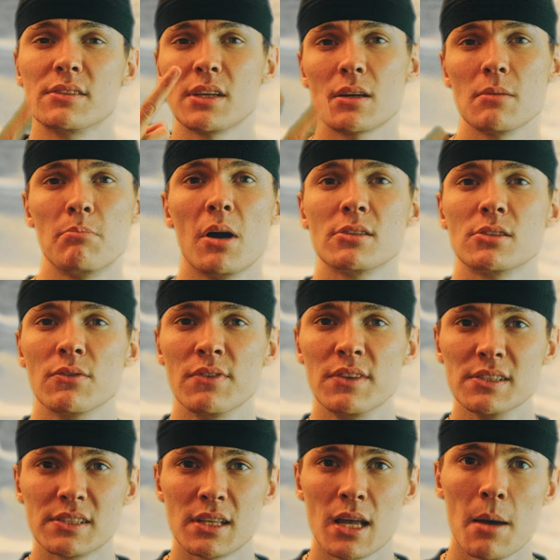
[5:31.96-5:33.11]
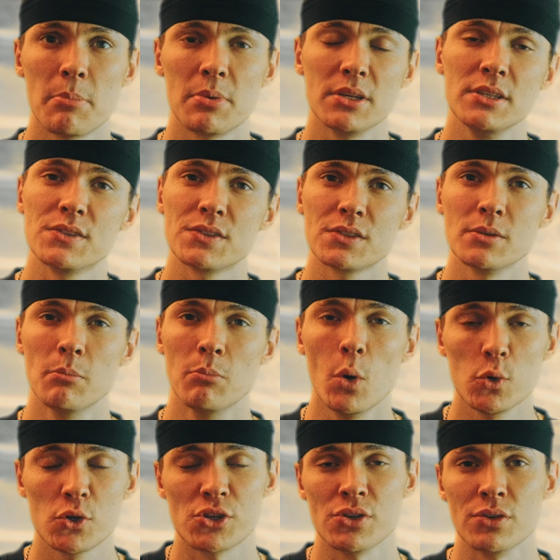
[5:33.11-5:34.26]
the second part of this step is
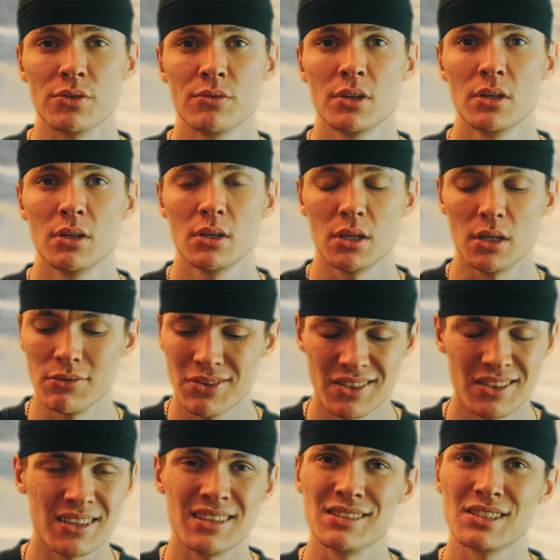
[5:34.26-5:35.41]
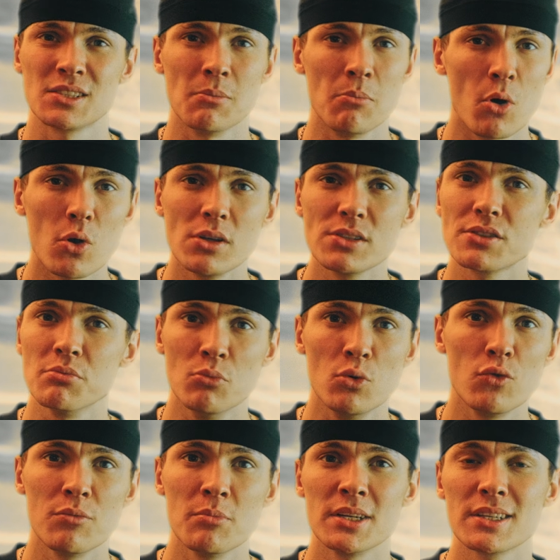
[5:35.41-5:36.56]
motion. Even the smallest
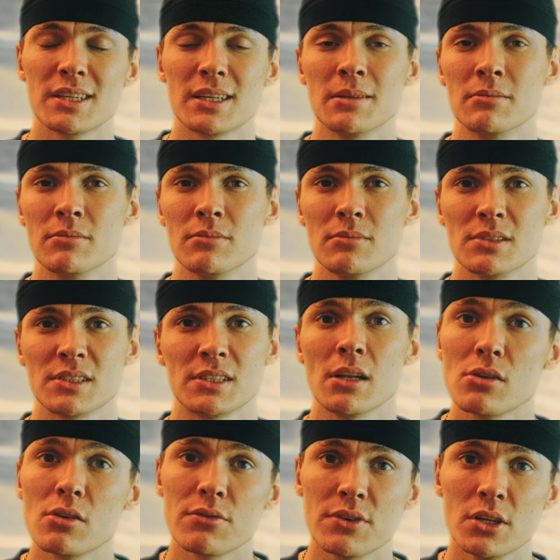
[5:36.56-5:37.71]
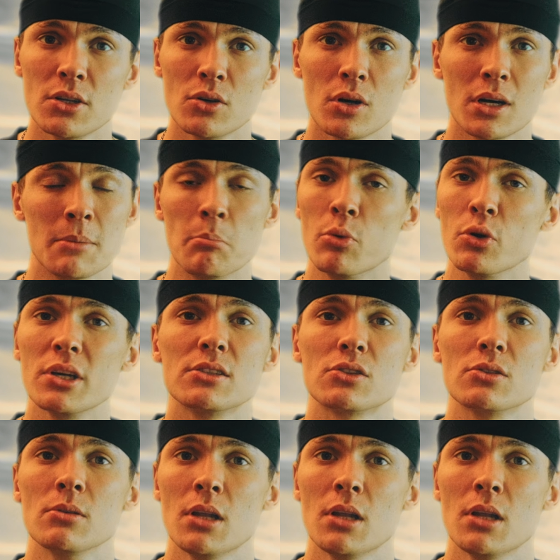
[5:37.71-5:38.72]
movement can sell your video and bring it to